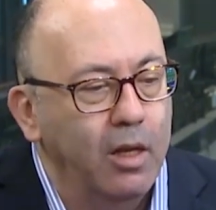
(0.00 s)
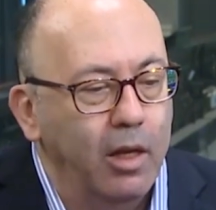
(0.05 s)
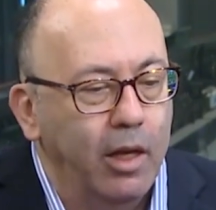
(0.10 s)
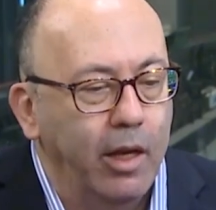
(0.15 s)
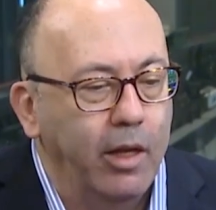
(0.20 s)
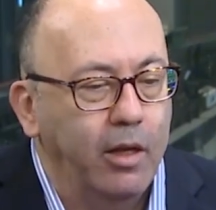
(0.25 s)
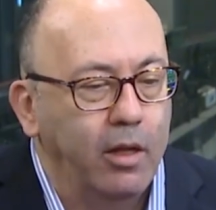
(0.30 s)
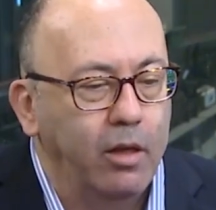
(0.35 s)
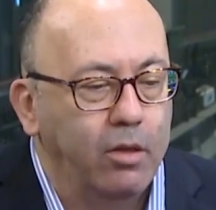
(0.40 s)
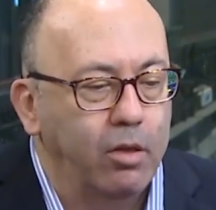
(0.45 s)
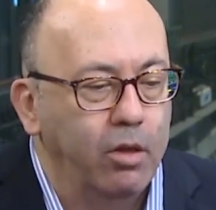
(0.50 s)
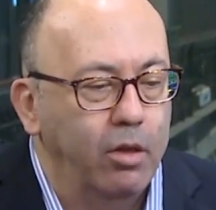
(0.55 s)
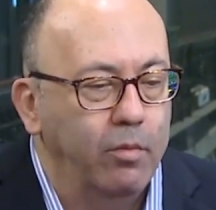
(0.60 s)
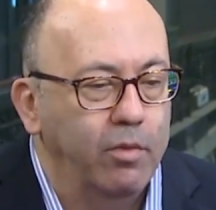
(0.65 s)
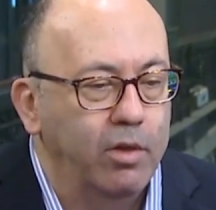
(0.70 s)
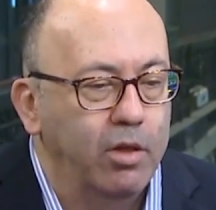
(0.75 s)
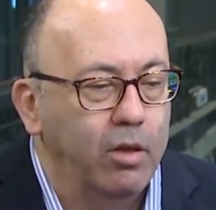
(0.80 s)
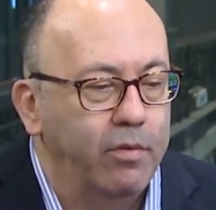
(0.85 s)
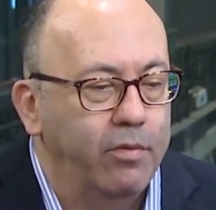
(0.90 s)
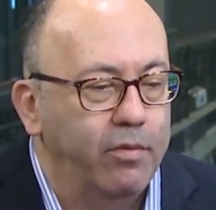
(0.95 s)
And in
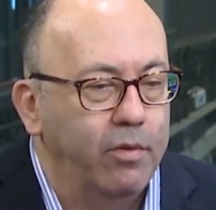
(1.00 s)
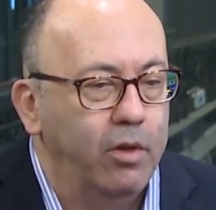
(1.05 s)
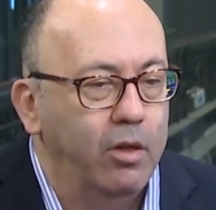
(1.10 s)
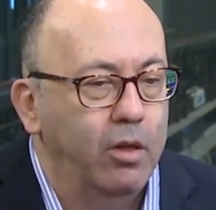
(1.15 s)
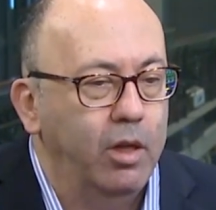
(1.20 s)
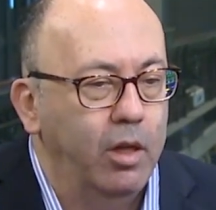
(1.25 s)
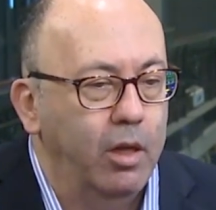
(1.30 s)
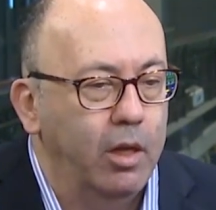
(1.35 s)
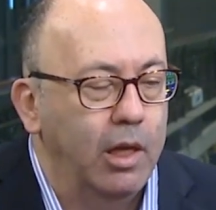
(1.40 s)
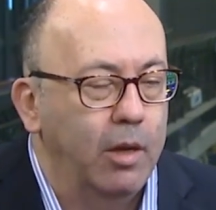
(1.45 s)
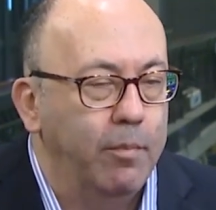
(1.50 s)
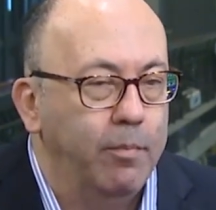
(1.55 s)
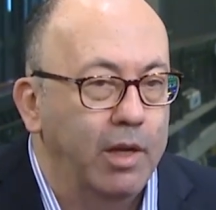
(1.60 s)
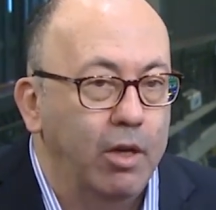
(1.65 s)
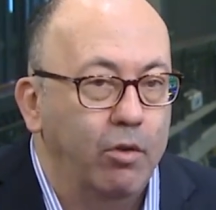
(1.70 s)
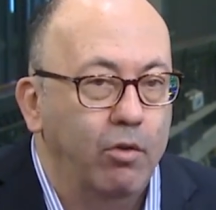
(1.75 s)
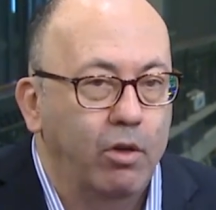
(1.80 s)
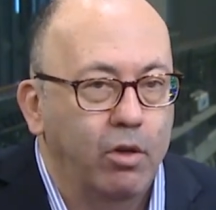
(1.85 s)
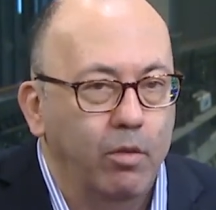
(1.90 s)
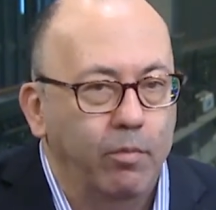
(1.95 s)
terms of
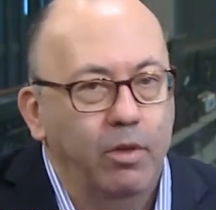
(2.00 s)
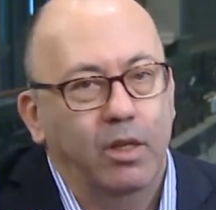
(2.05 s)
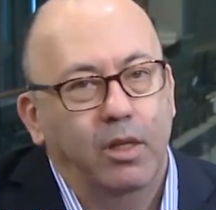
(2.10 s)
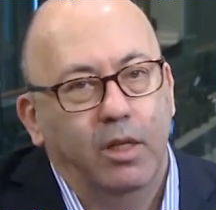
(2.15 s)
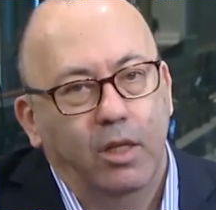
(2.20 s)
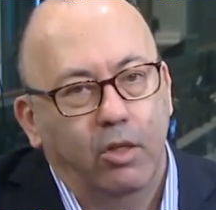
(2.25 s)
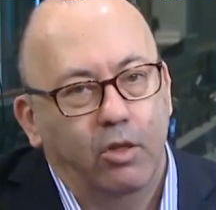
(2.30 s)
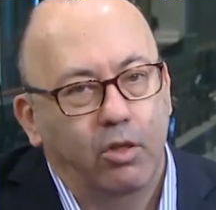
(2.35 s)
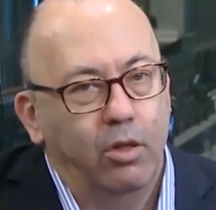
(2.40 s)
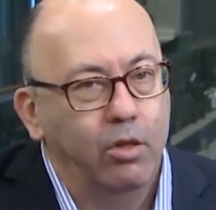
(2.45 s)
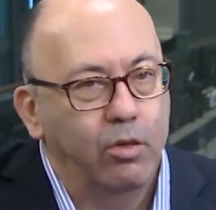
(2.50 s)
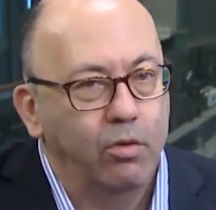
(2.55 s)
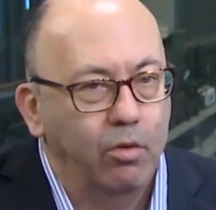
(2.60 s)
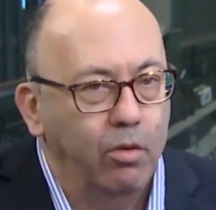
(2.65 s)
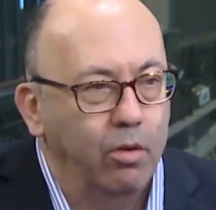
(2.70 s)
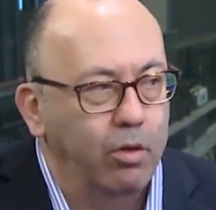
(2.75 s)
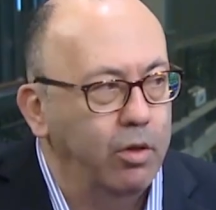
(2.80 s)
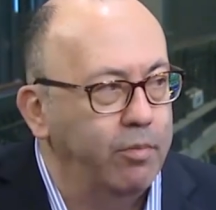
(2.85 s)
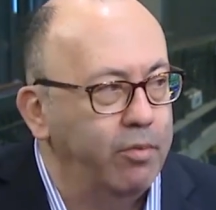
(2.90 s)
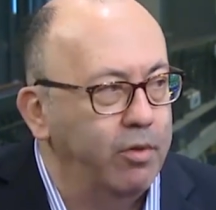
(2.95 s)
my recommendation to
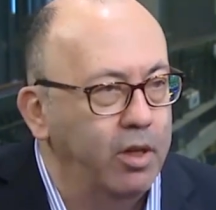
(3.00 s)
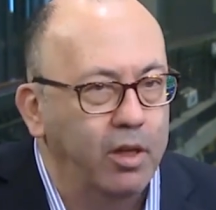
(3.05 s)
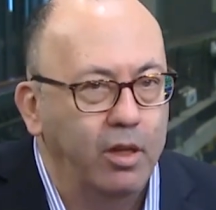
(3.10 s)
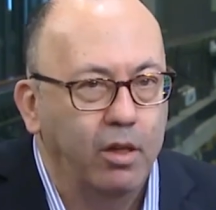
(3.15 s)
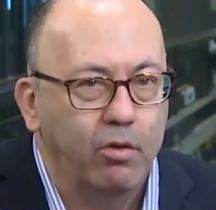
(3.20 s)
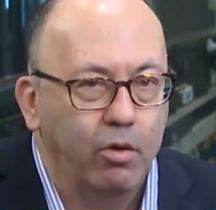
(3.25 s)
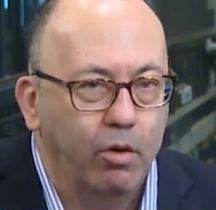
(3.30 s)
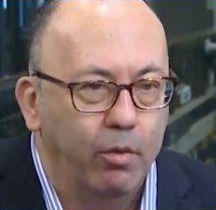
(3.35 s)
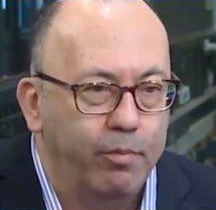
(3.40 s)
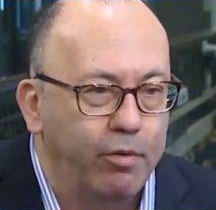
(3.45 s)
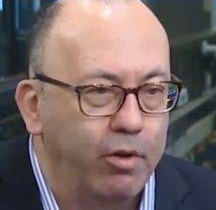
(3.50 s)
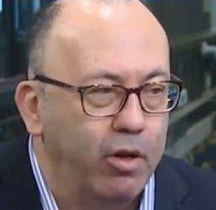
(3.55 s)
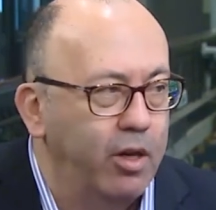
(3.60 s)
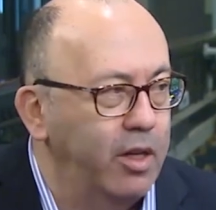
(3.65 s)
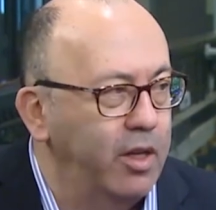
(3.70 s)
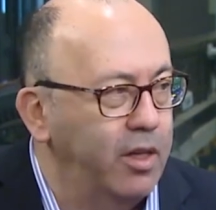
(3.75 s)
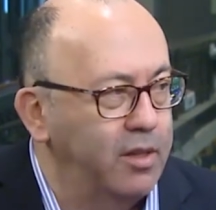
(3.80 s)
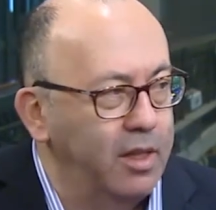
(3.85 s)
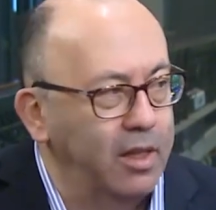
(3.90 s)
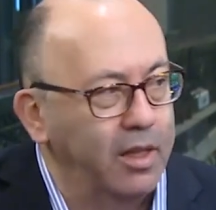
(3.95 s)
all the political
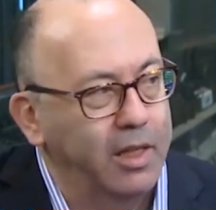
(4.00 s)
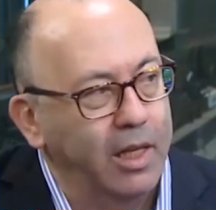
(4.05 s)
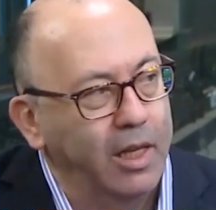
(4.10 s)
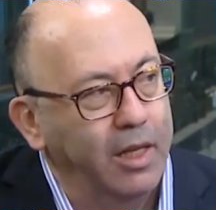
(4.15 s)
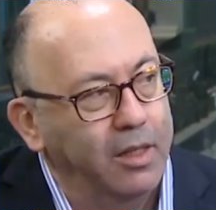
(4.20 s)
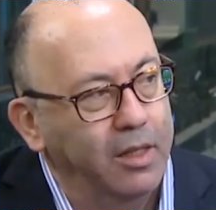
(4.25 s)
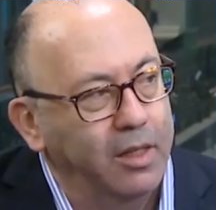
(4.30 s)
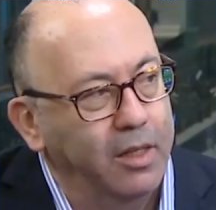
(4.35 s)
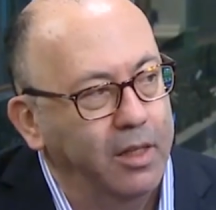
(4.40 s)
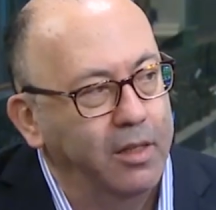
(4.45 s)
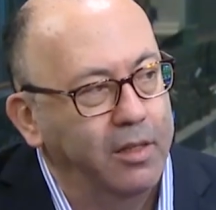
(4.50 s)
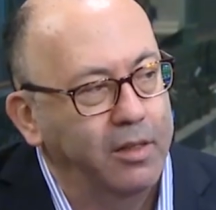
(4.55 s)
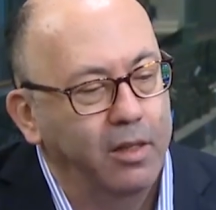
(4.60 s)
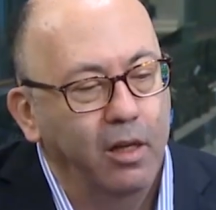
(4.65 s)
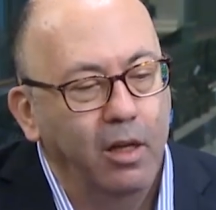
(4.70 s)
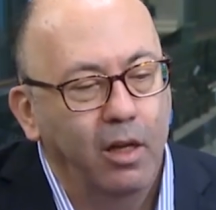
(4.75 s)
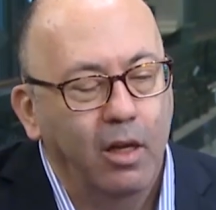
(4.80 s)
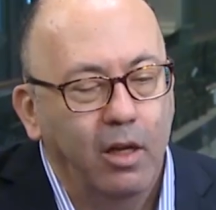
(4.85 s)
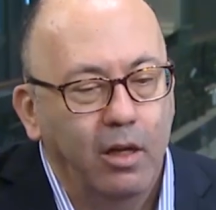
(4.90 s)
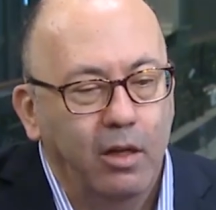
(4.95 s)
parties and candidates,
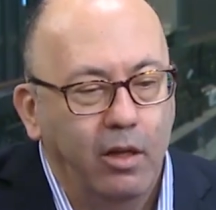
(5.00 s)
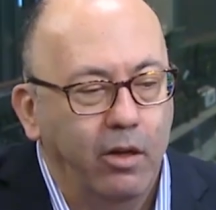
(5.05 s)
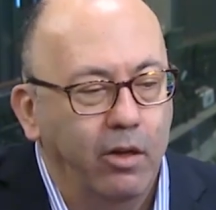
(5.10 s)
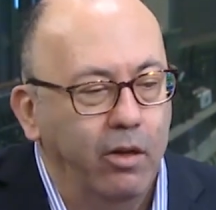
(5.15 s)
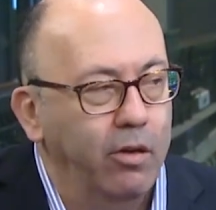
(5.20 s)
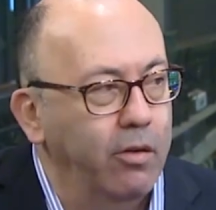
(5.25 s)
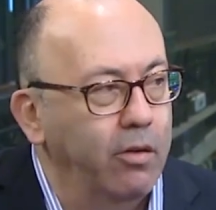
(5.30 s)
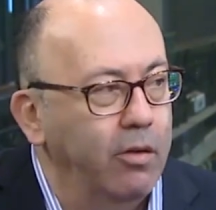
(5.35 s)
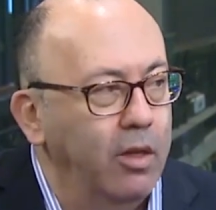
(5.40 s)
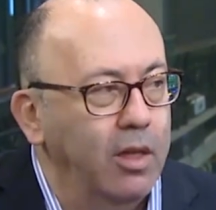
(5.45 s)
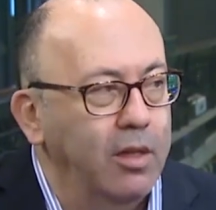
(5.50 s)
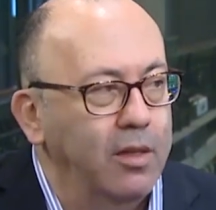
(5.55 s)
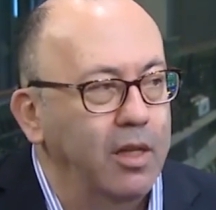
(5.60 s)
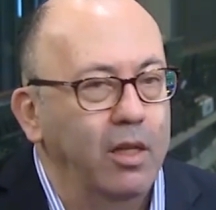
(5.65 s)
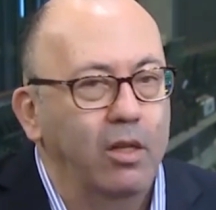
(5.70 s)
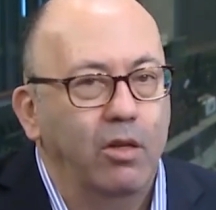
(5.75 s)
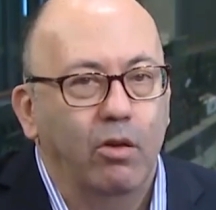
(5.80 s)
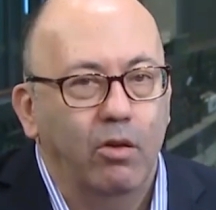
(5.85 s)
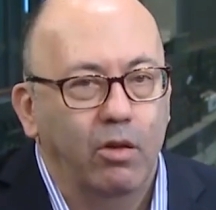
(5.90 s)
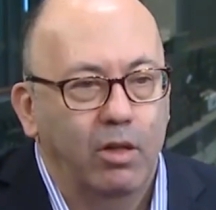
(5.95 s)
you know,
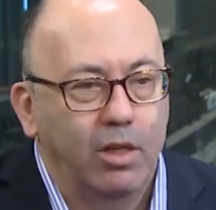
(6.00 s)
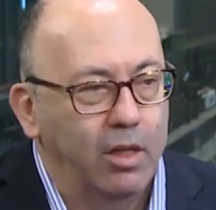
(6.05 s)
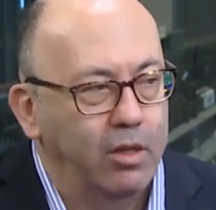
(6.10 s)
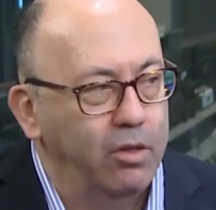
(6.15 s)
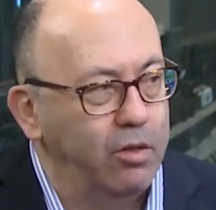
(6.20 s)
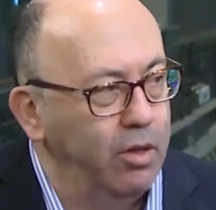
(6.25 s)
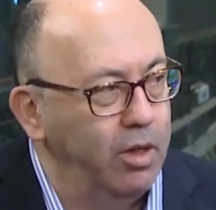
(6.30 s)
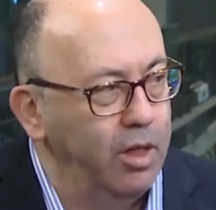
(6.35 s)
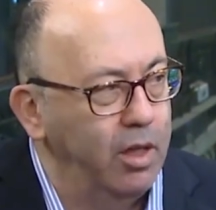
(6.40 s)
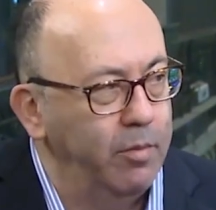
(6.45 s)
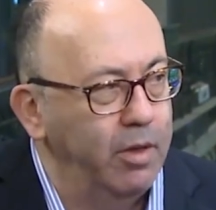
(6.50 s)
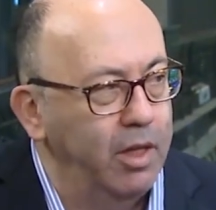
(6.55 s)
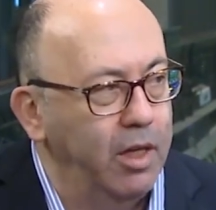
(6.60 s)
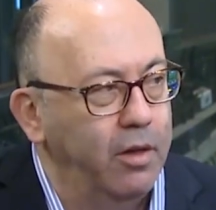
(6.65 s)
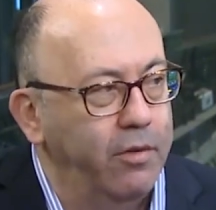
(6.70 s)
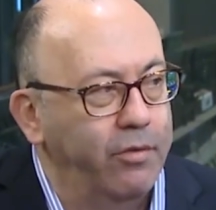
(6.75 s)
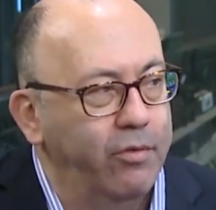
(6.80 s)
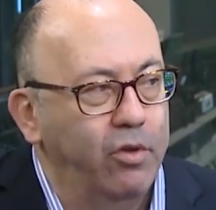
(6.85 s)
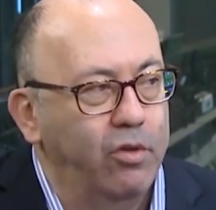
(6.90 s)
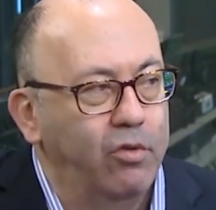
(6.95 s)
take a look at your email
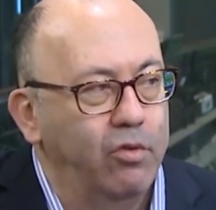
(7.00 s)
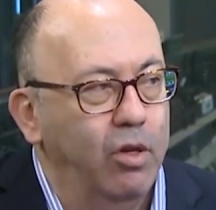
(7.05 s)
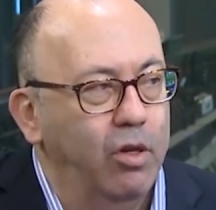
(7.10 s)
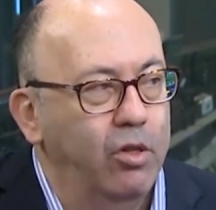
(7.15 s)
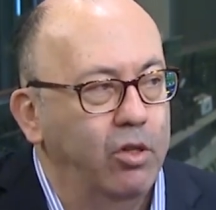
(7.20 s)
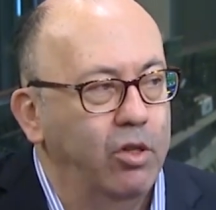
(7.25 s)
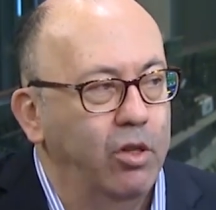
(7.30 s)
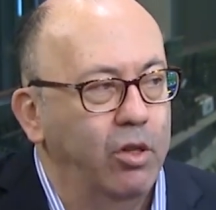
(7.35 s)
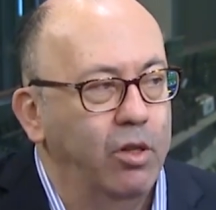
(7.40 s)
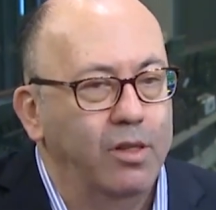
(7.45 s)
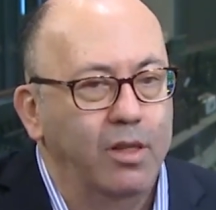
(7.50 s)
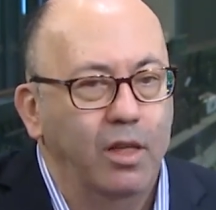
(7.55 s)
infrastructure.